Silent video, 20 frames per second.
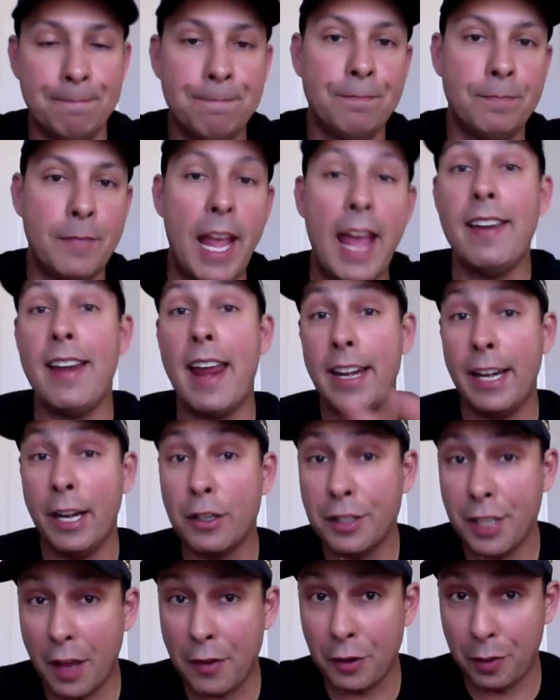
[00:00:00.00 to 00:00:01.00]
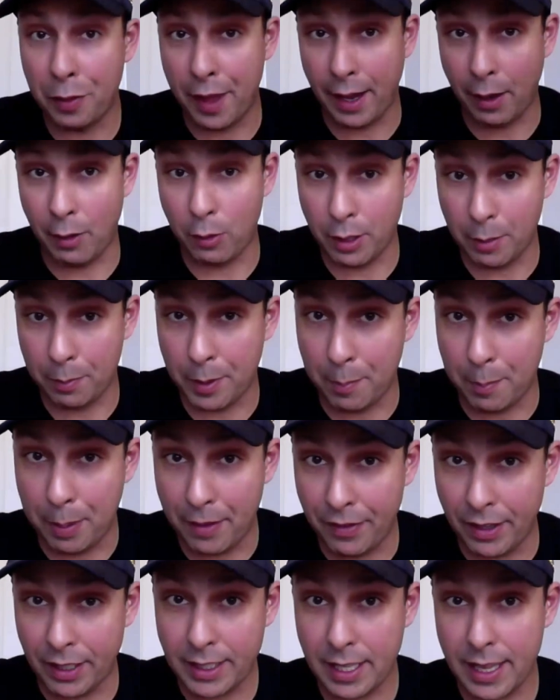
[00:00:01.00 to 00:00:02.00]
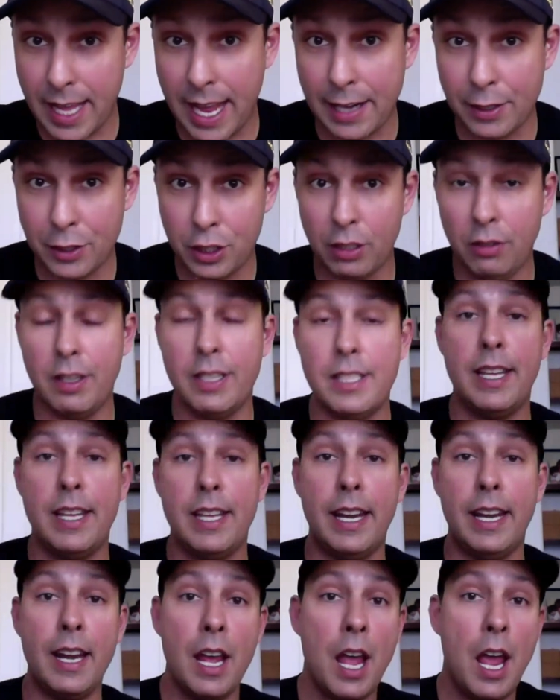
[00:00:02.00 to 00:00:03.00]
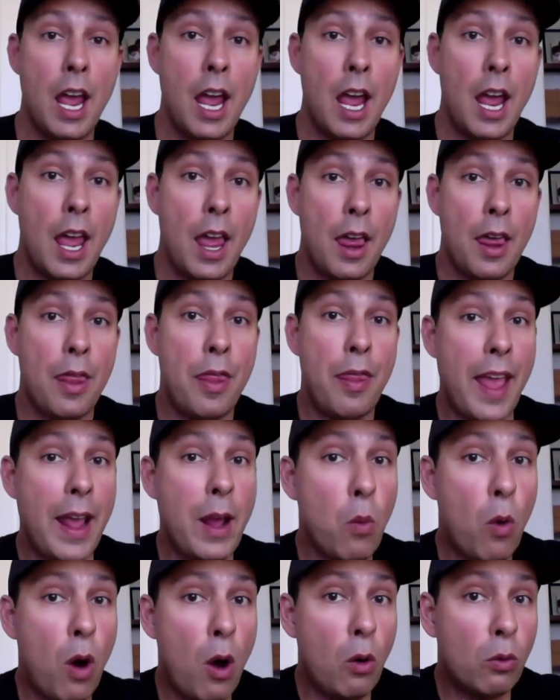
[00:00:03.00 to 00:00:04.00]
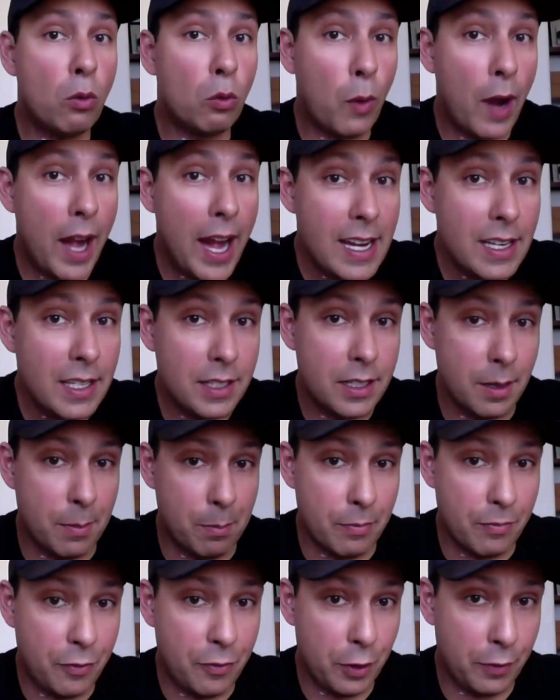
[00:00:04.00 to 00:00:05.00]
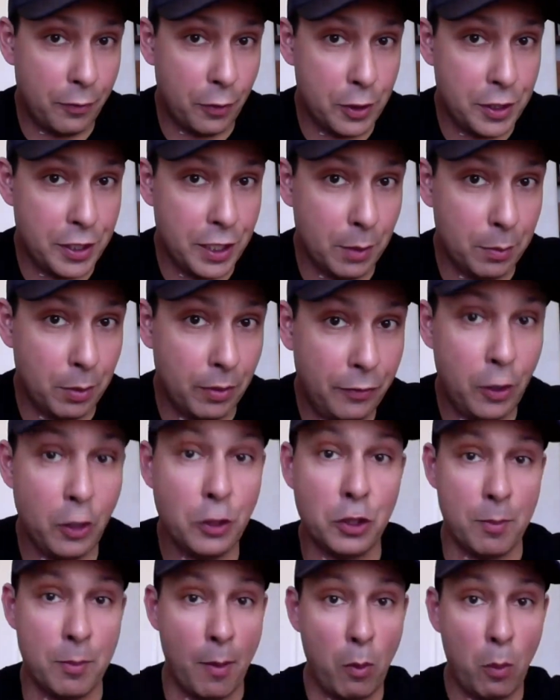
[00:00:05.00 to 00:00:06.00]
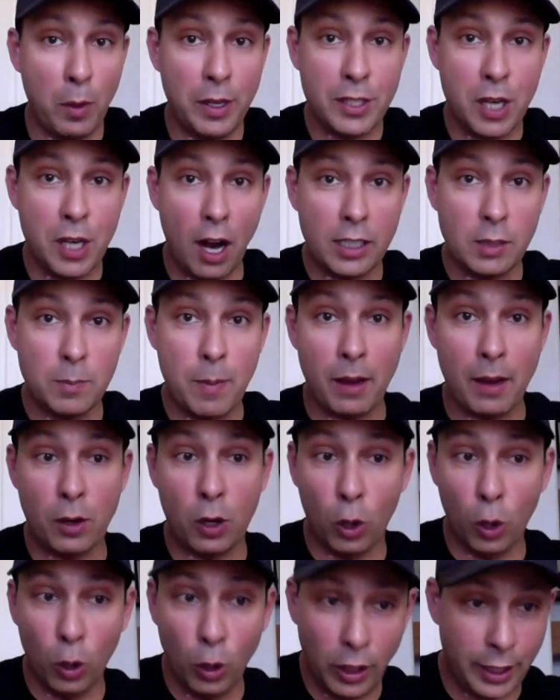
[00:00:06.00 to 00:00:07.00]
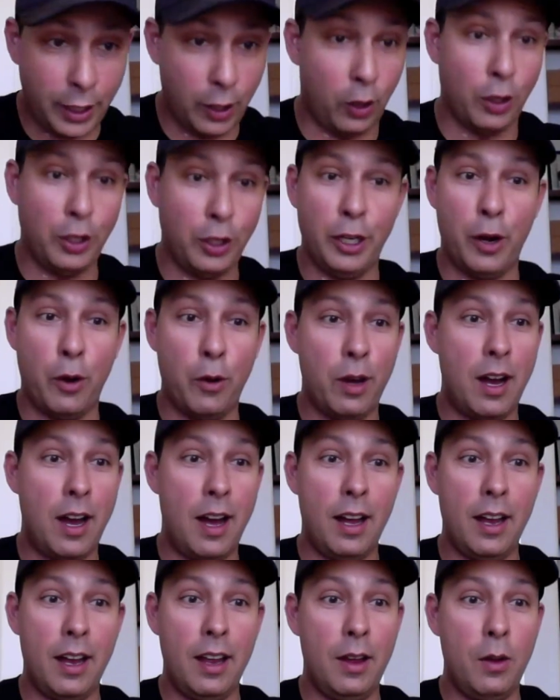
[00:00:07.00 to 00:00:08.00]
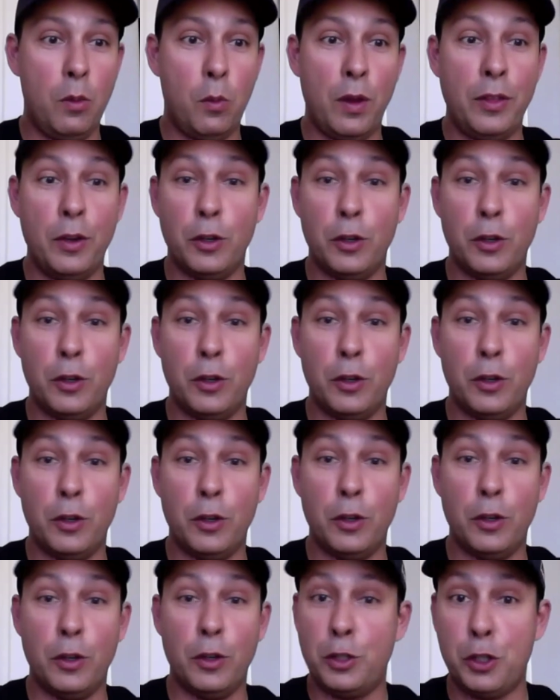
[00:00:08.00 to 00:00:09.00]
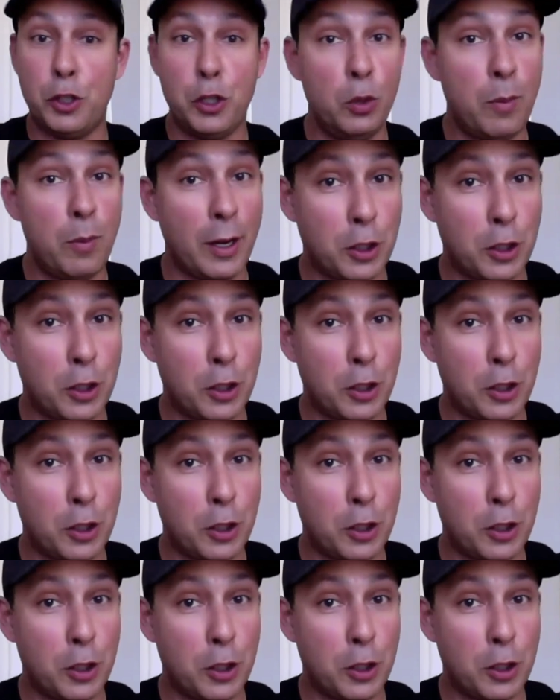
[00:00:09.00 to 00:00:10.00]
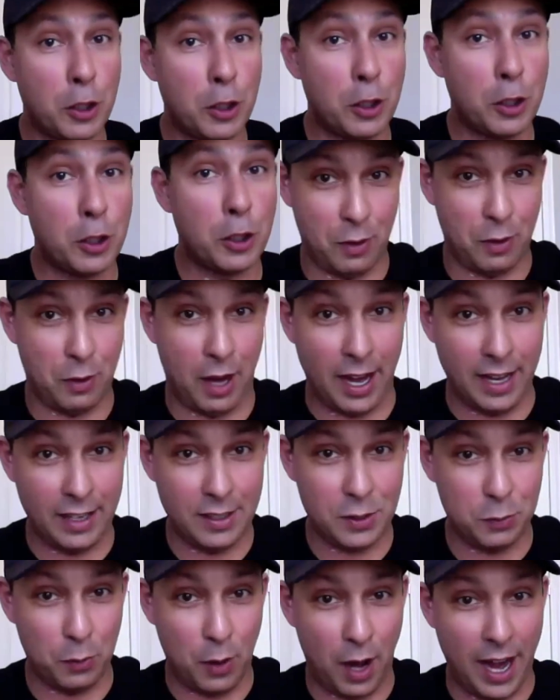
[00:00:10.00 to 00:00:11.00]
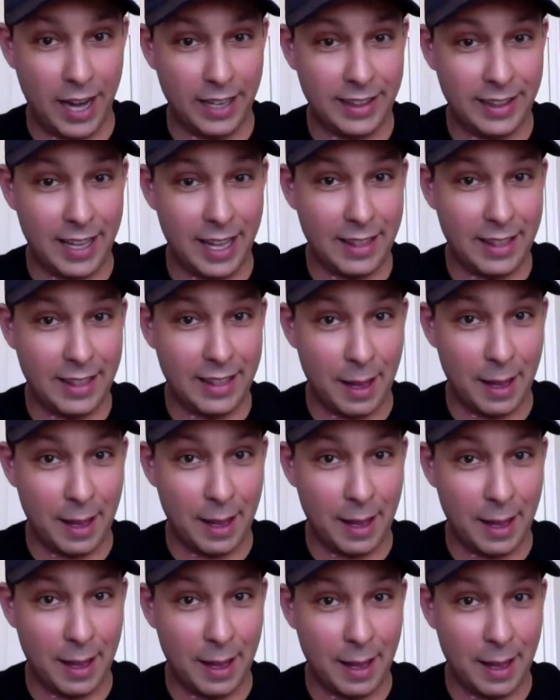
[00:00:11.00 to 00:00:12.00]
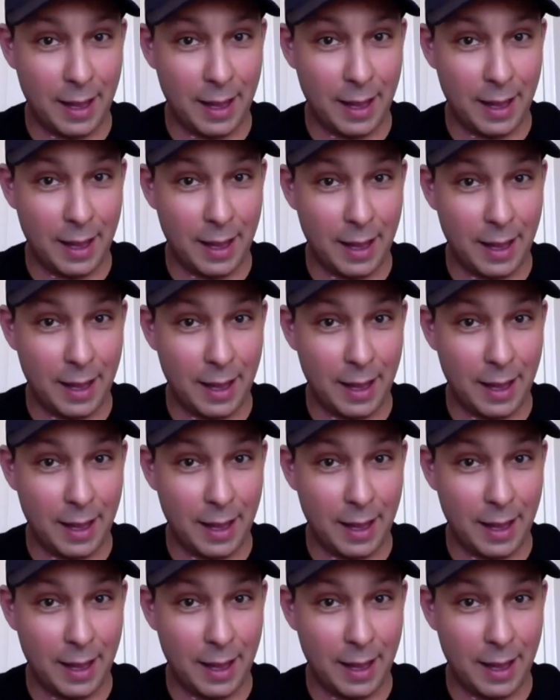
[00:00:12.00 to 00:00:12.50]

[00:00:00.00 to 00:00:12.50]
and here's the thing, the pivot to that too is that they won't raise them for the foreseeable future. Remember what we talked about earlier, you know, when there's too much growth, the Fed raises interest rates, right? They just